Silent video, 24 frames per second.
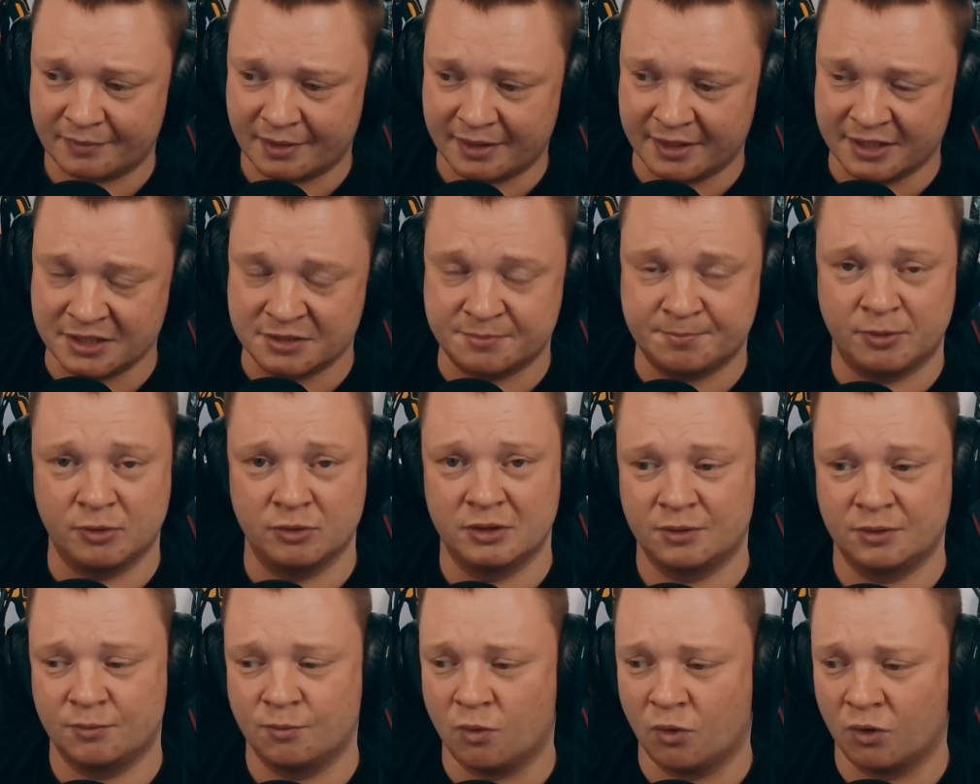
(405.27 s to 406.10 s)
is
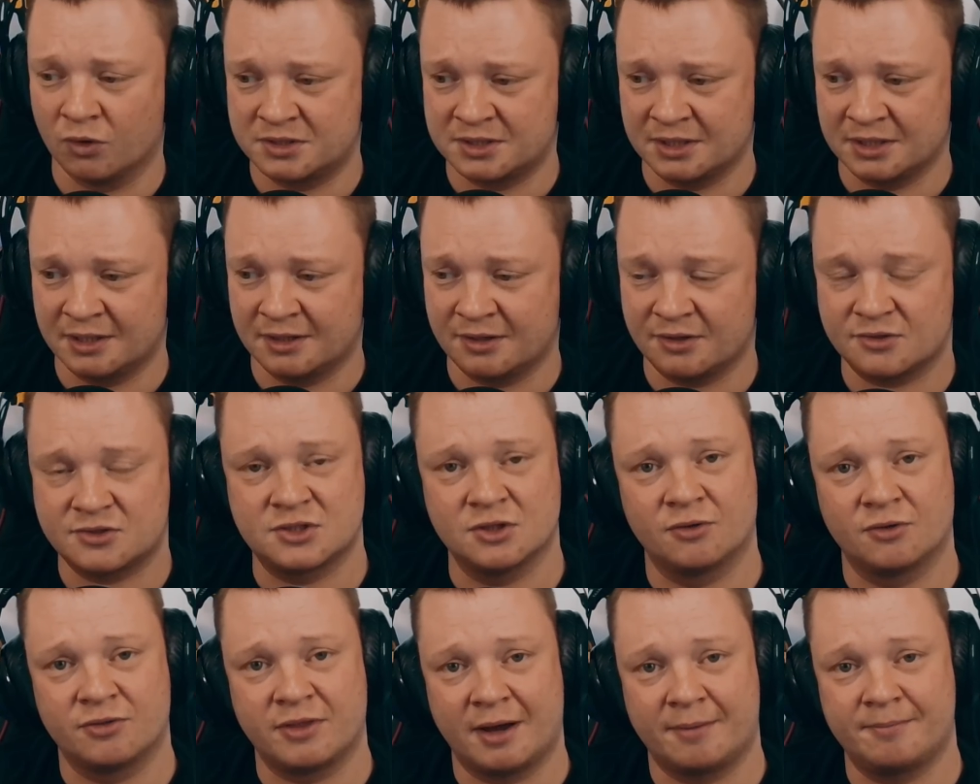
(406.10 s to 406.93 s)
pooling water,
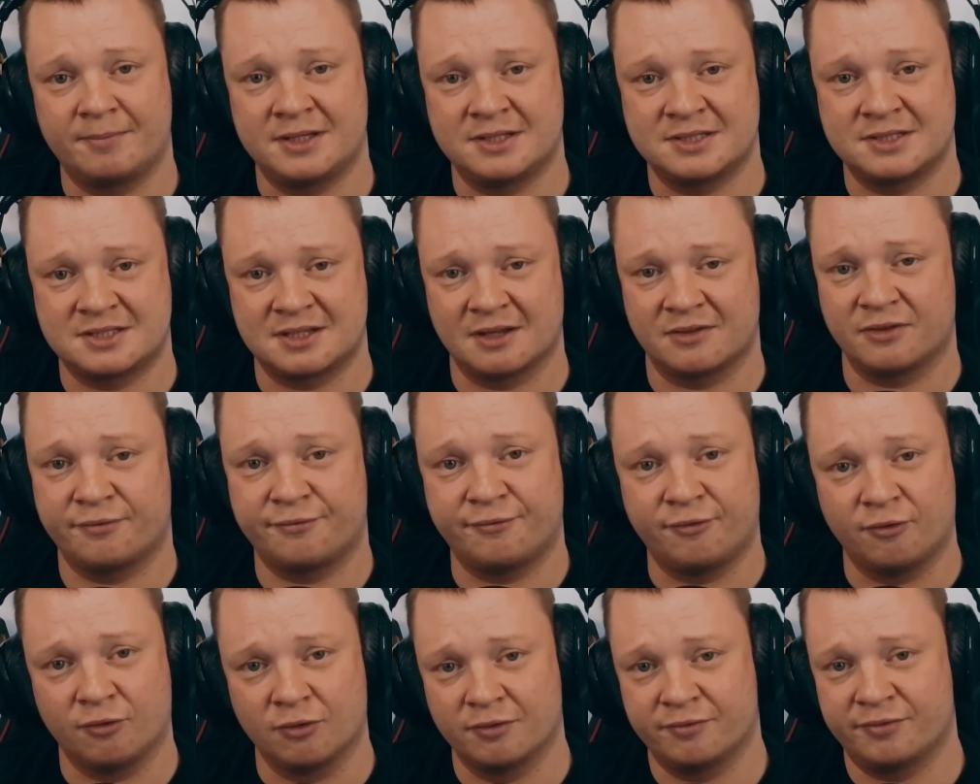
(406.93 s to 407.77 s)
so that means that the
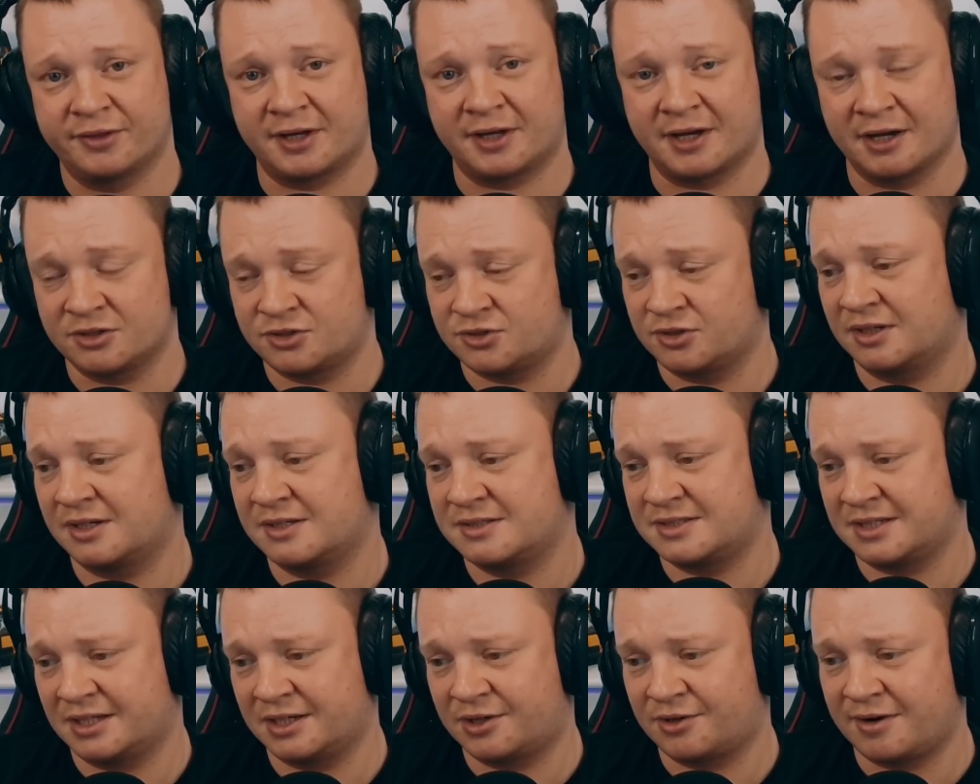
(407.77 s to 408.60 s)
fall of the guttering
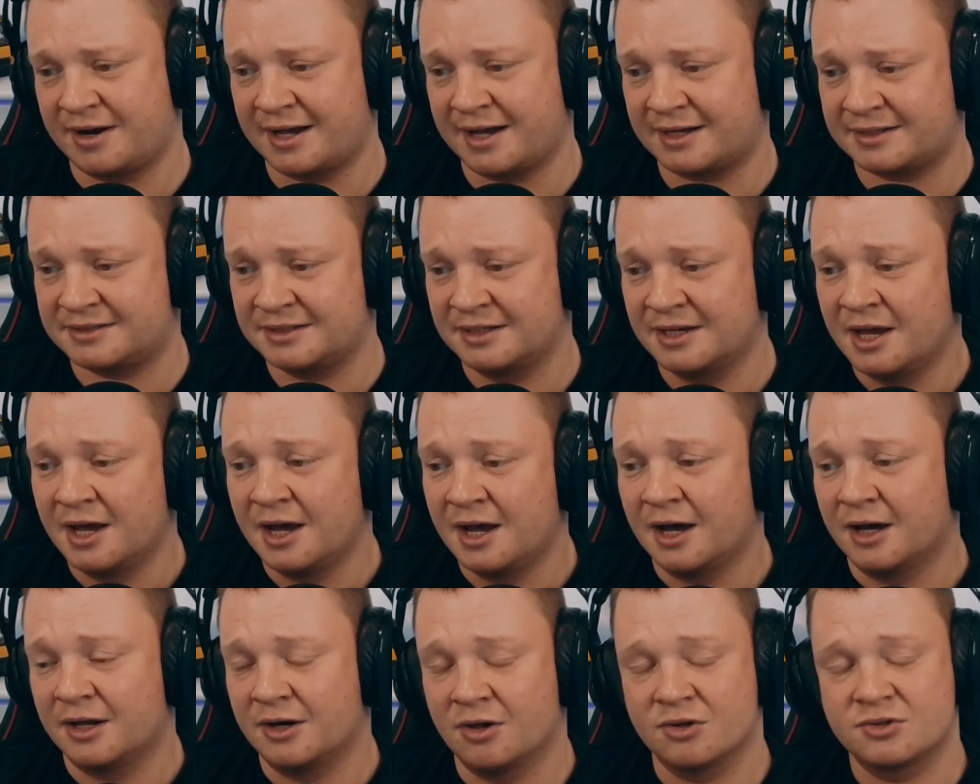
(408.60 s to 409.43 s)
is incorrect,
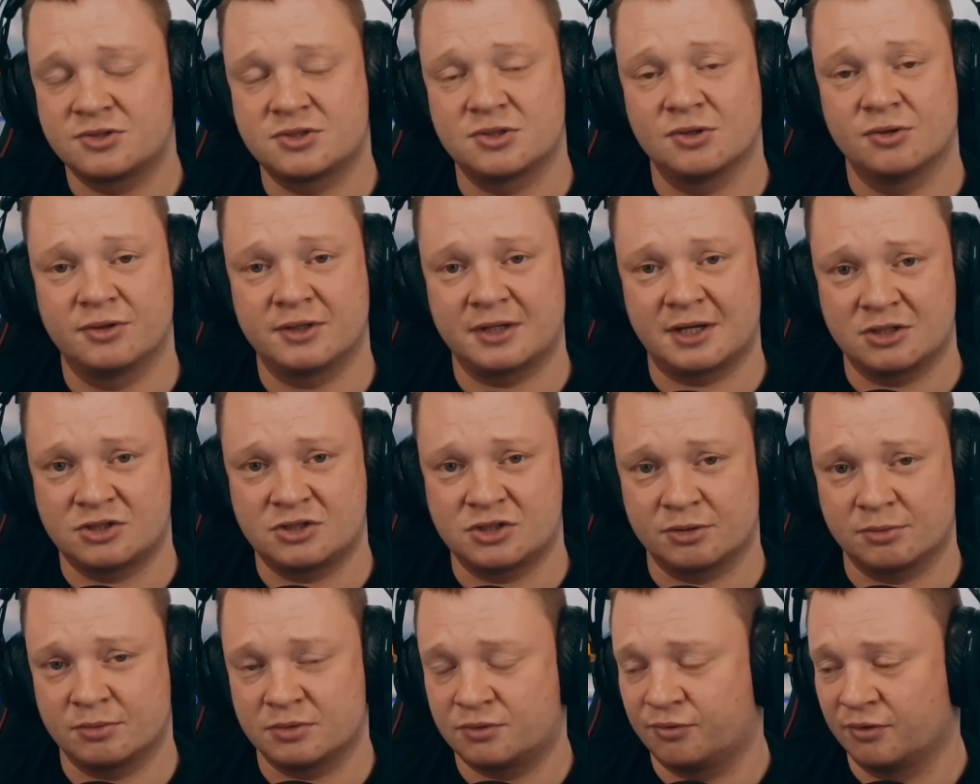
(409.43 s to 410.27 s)
and also the
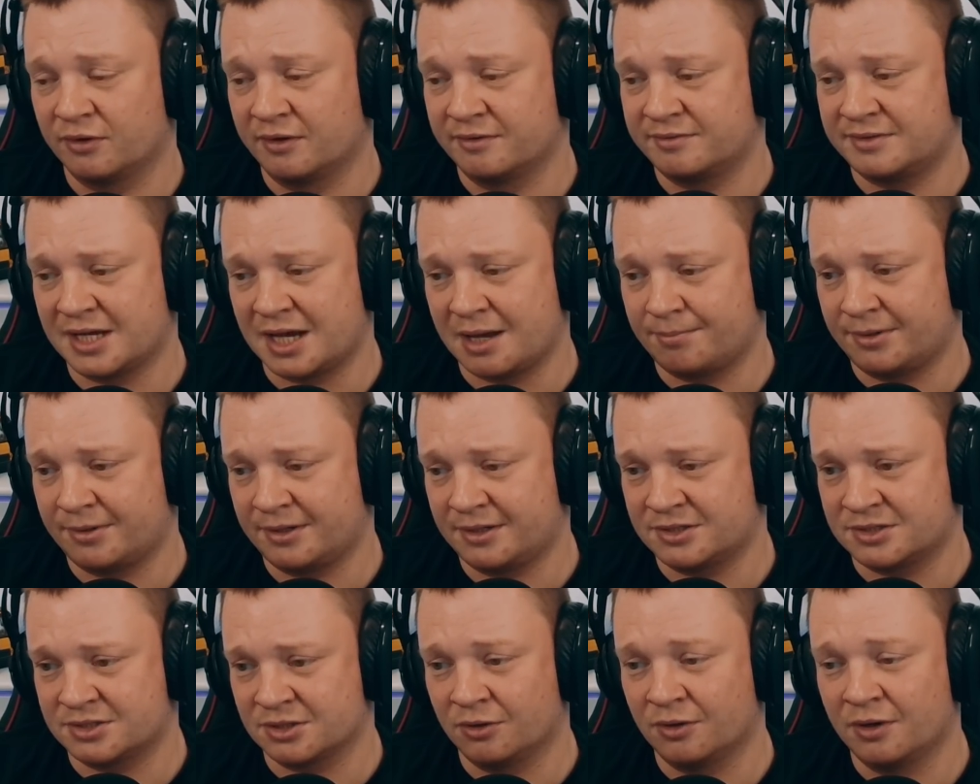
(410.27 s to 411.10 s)
guttering was full of
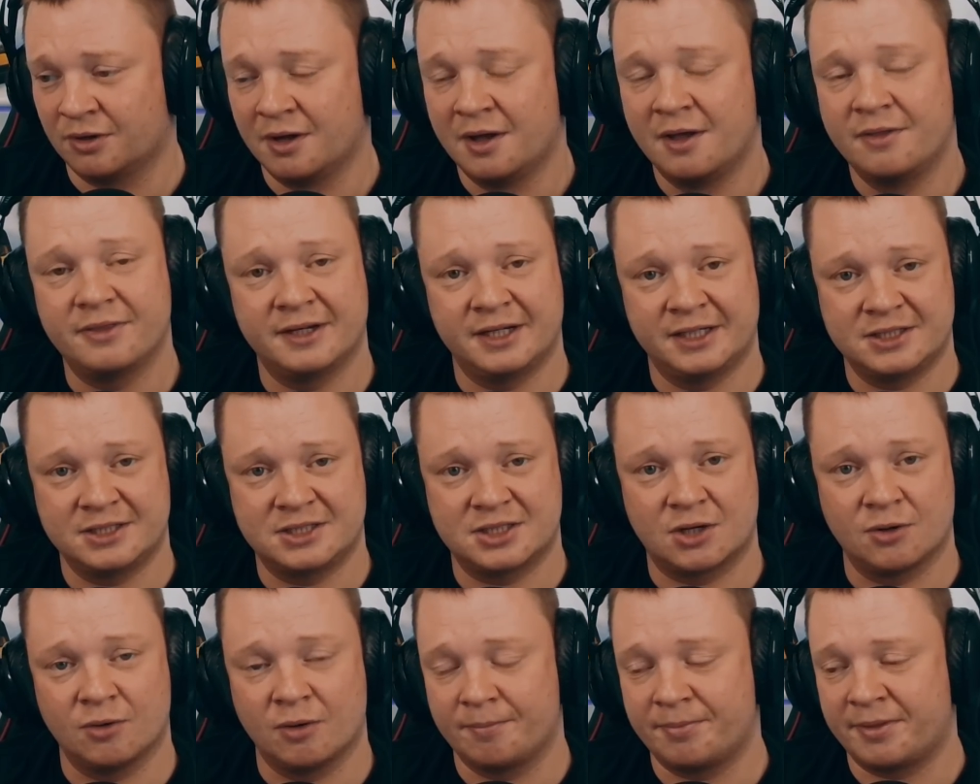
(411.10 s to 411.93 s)
debris, so they need
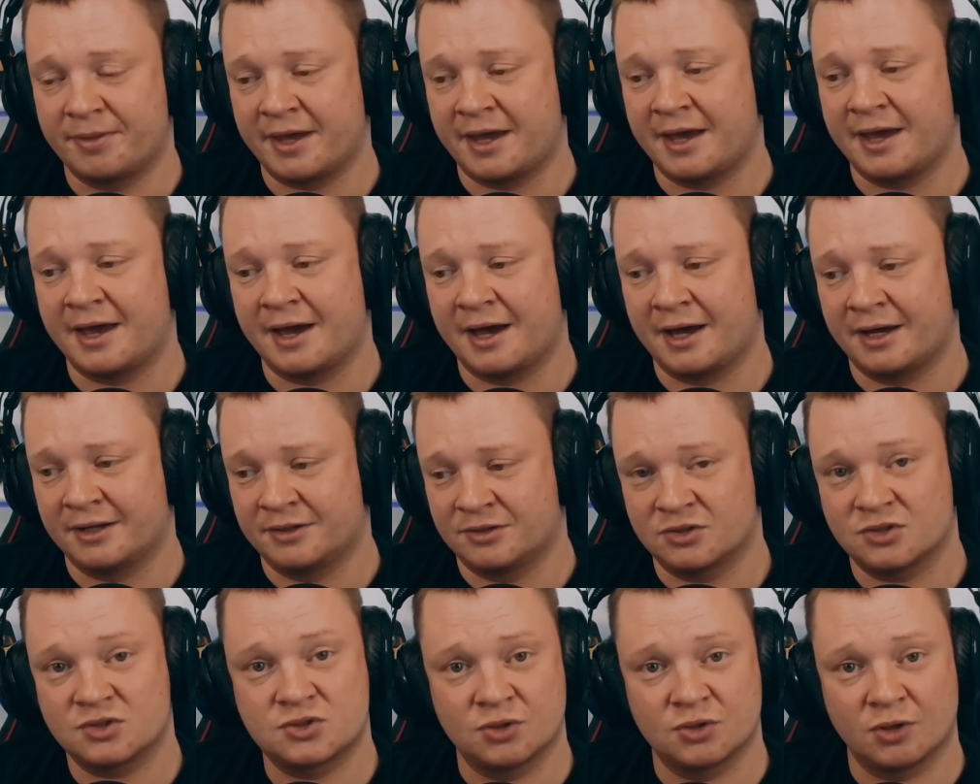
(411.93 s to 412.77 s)
to go up there
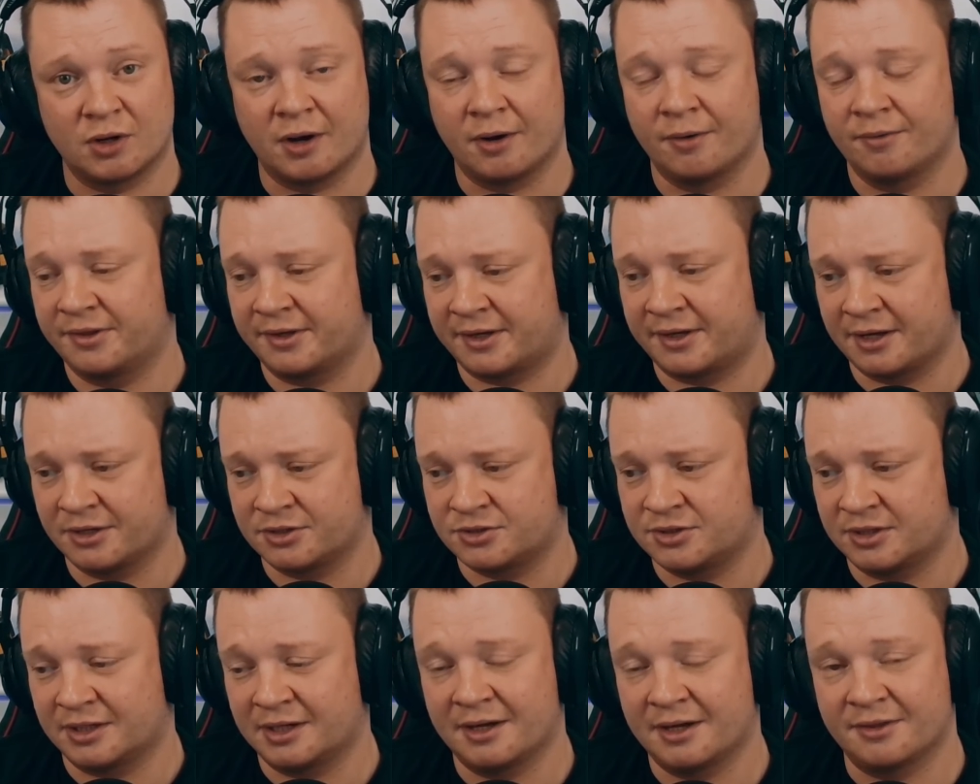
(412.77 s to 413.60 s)
and sort out the
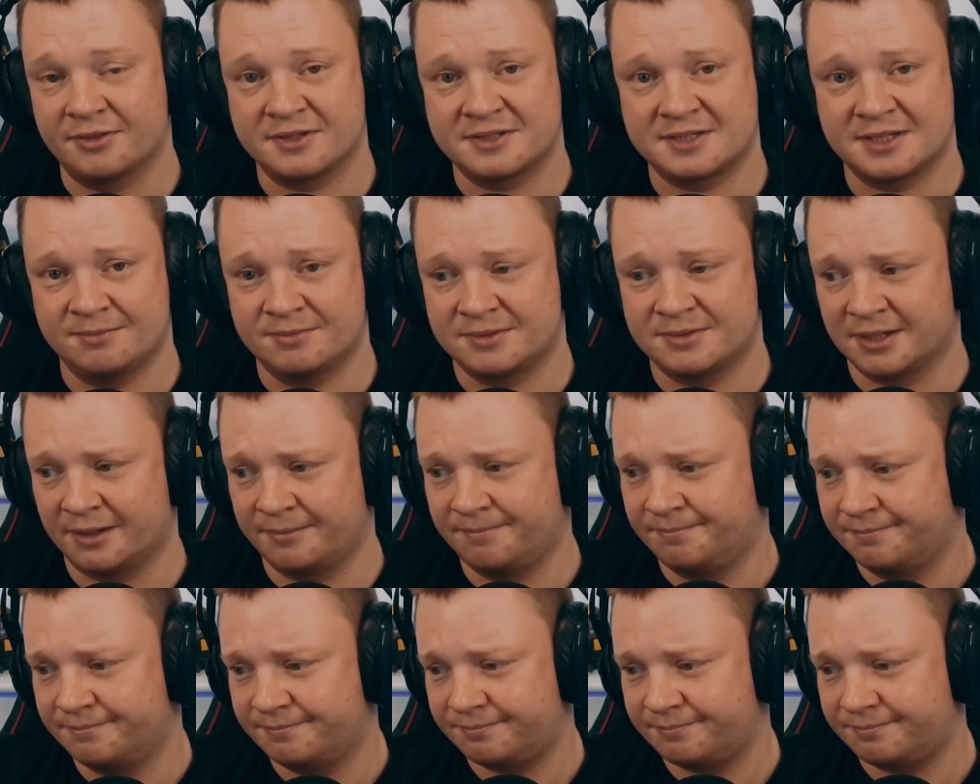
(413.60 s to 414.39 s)
guttering at the same time.